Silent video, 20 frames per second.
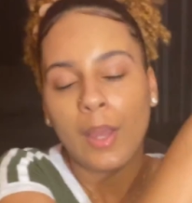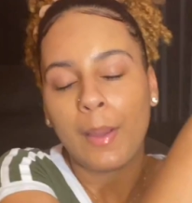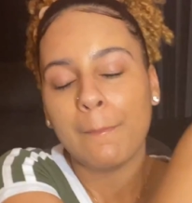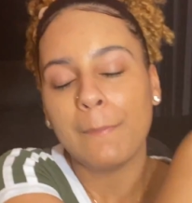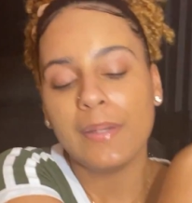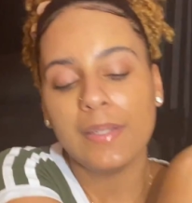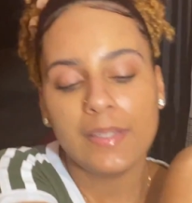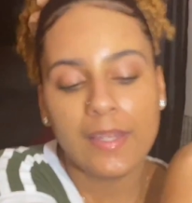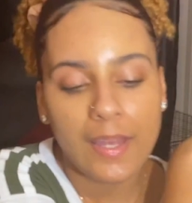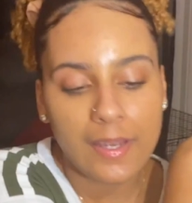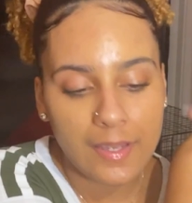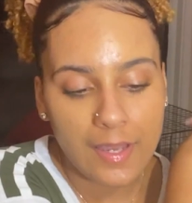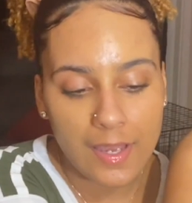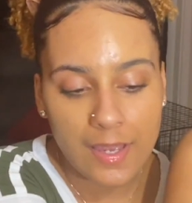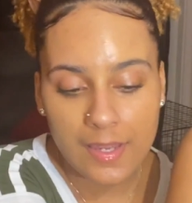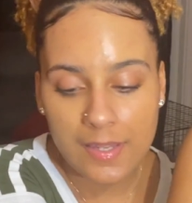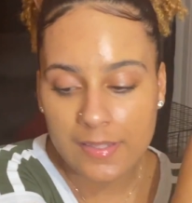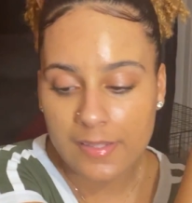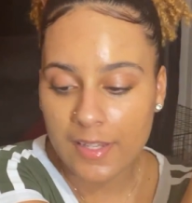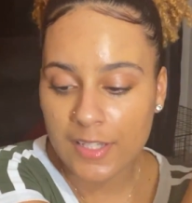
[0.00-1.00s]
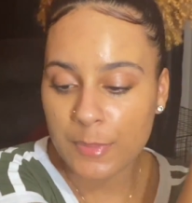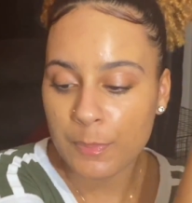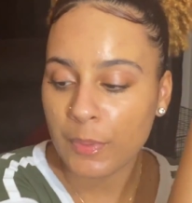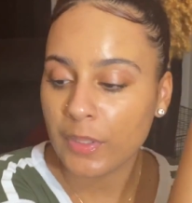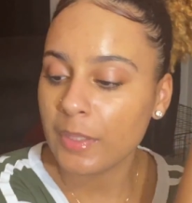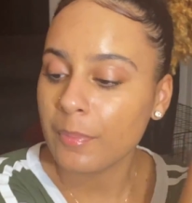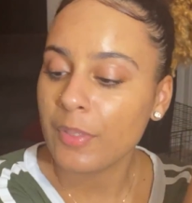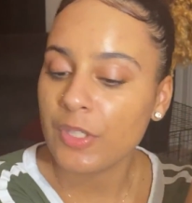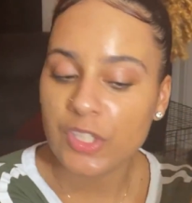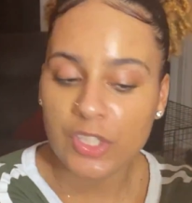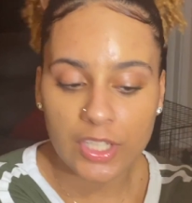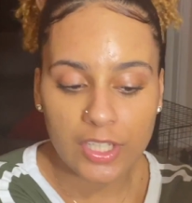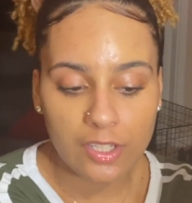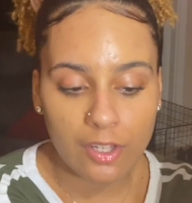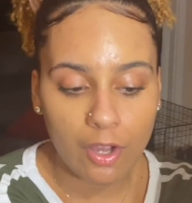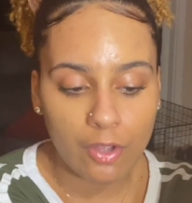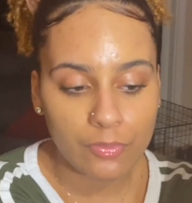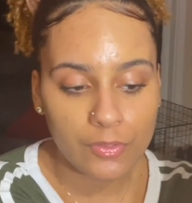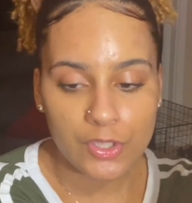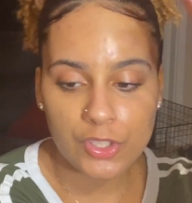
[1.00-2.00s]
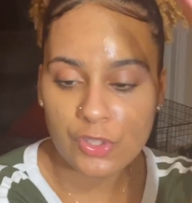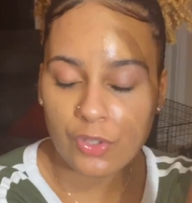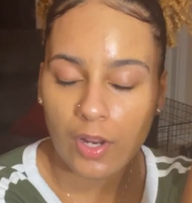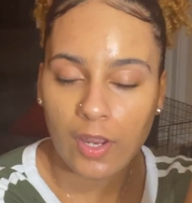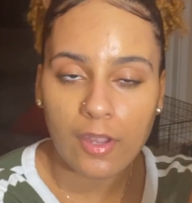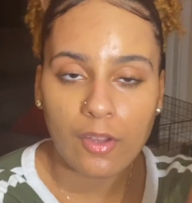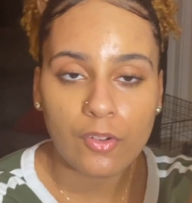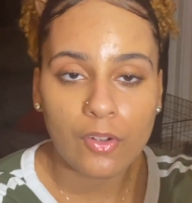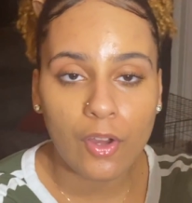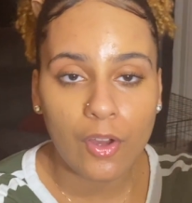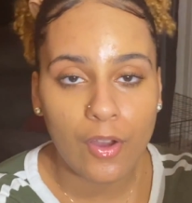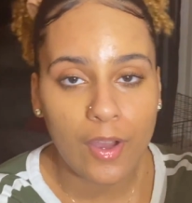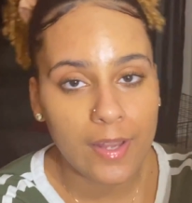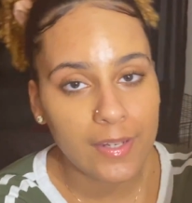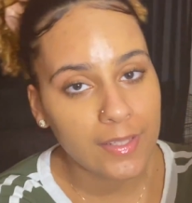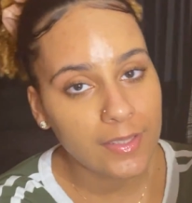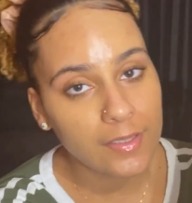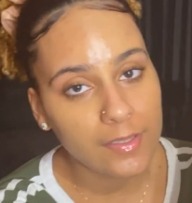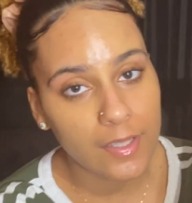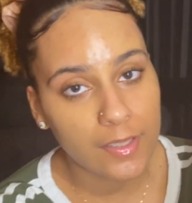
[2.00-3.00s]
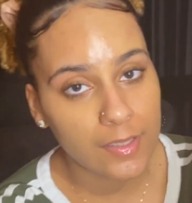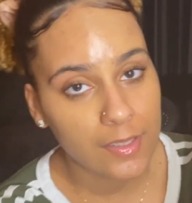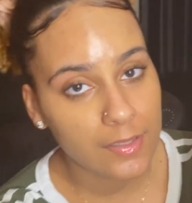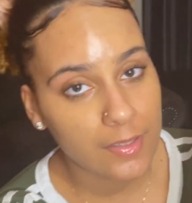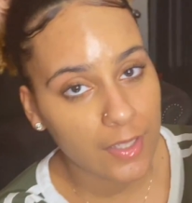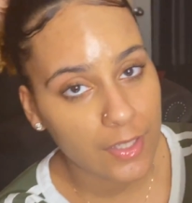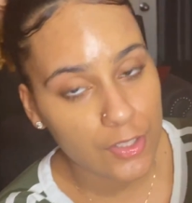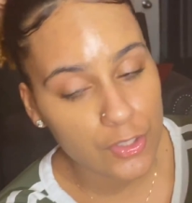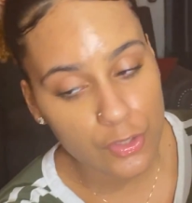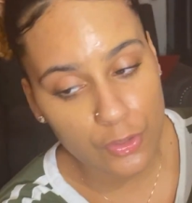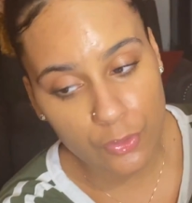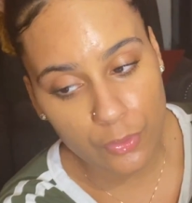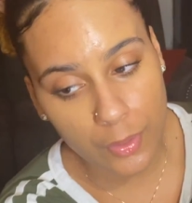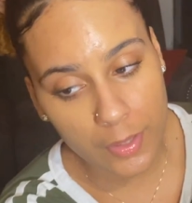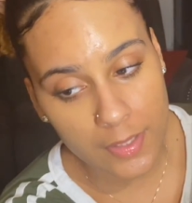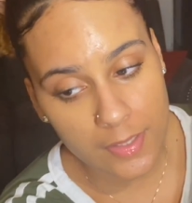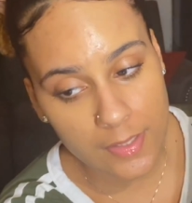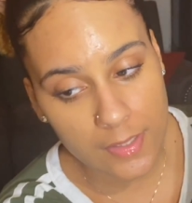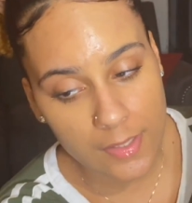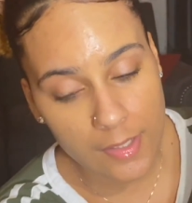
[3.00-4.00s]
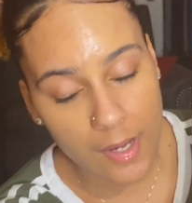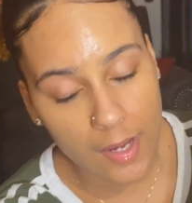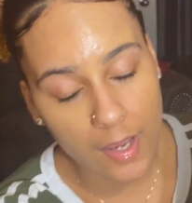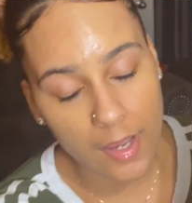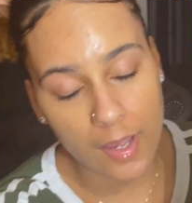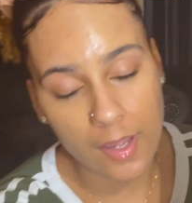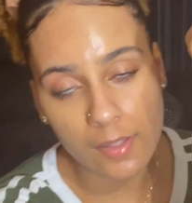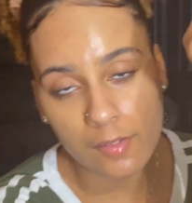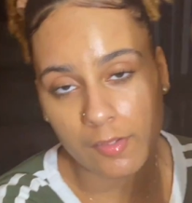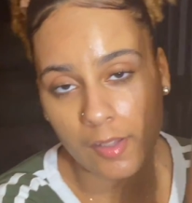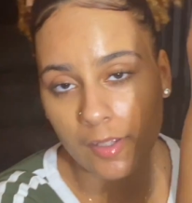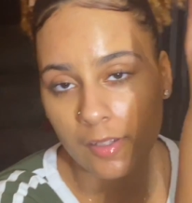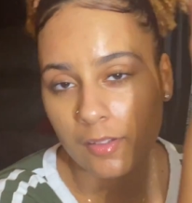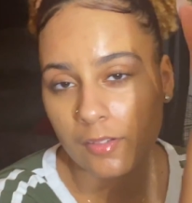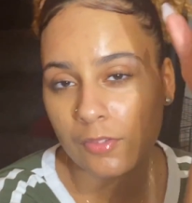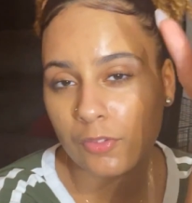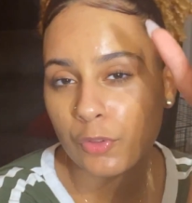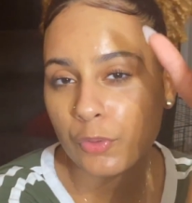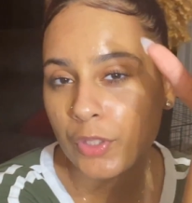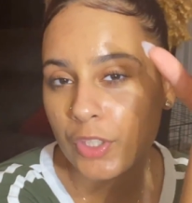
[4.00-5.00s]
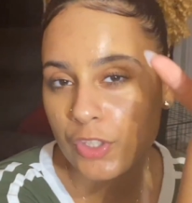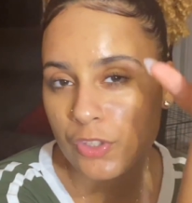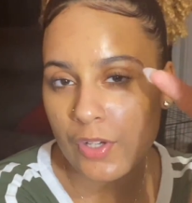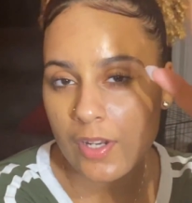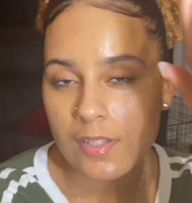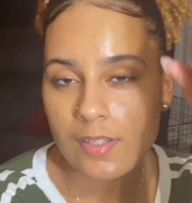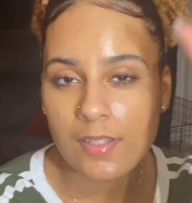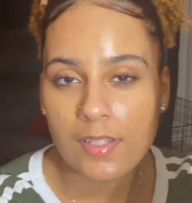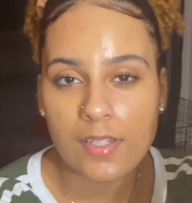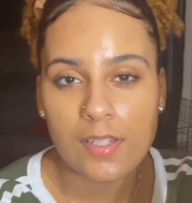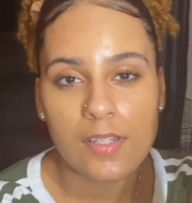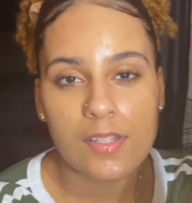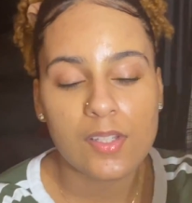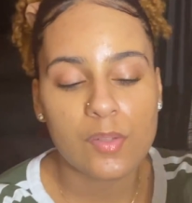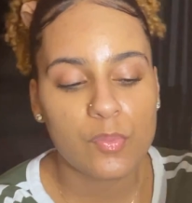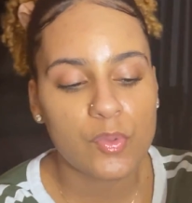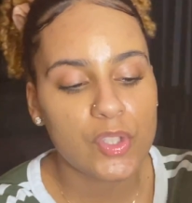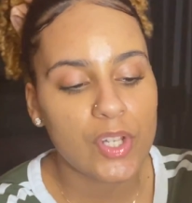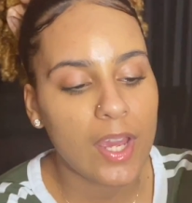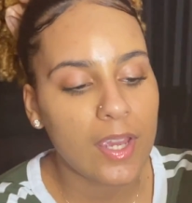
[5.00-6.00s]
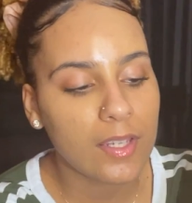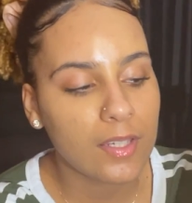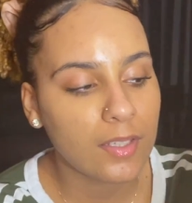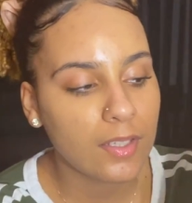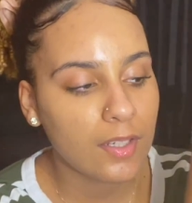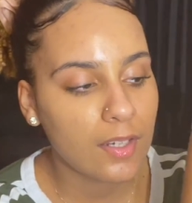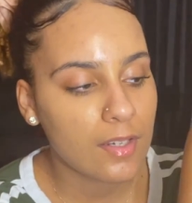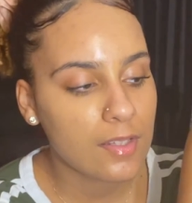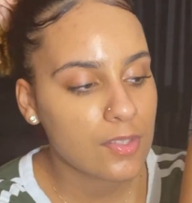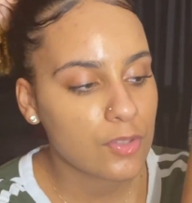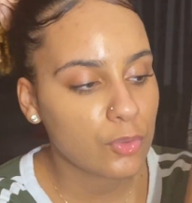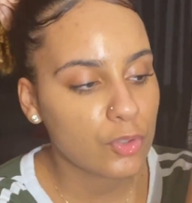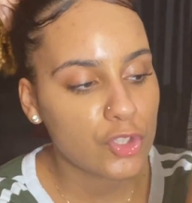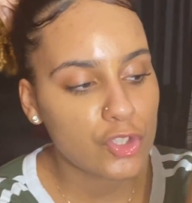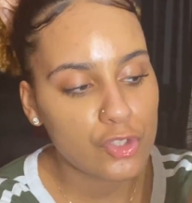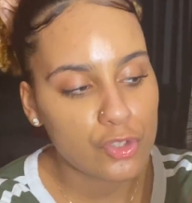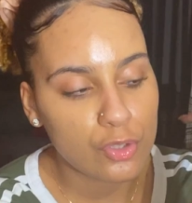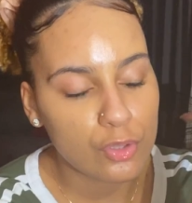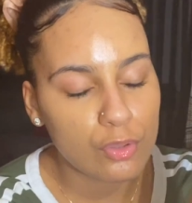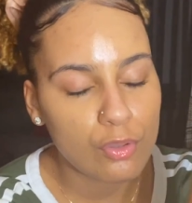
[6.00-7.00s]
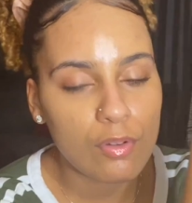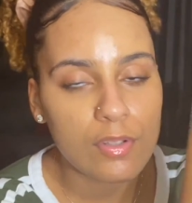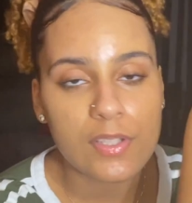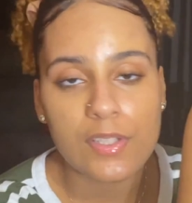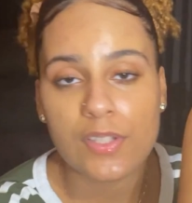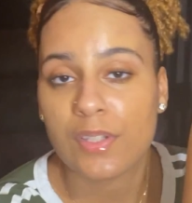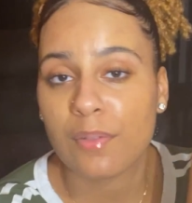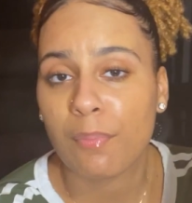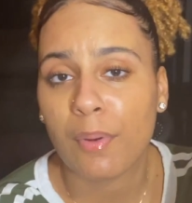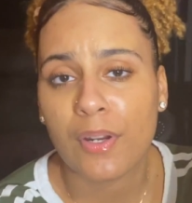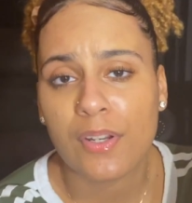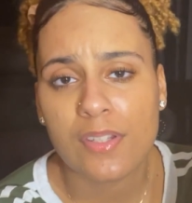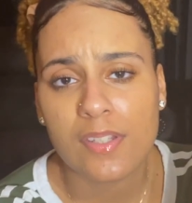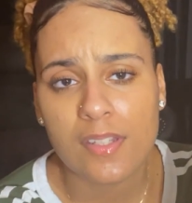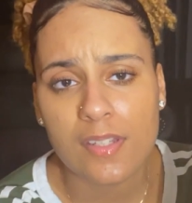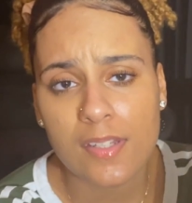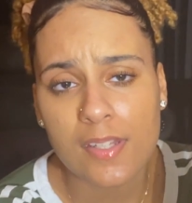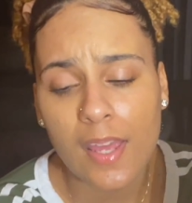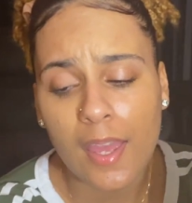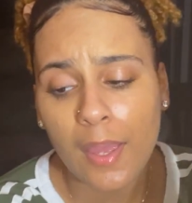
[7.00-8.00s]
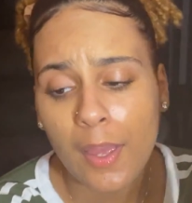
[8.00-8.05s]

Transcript: But yeah, guys, that's pretty much it on this try on haul. I didn't get anything too crazy. I got like three dresses, some jackets, three shoes, and some purses.